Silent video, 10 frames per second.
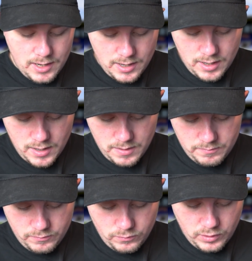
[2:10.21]

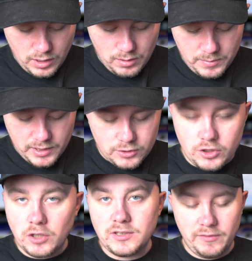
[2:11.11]
Um, we got here
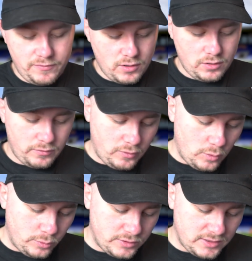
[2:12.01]
Jose Fonte, of
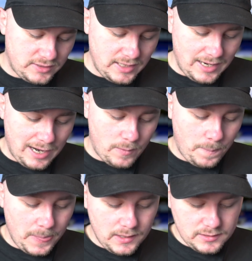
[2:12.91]
course, still out.
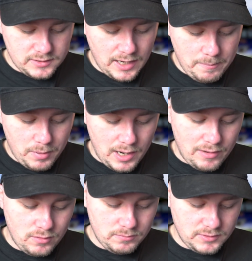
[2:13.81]
Sam
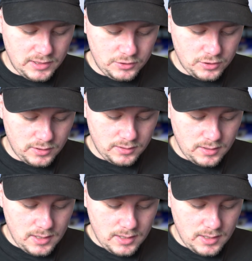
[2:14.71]
Byram's injured.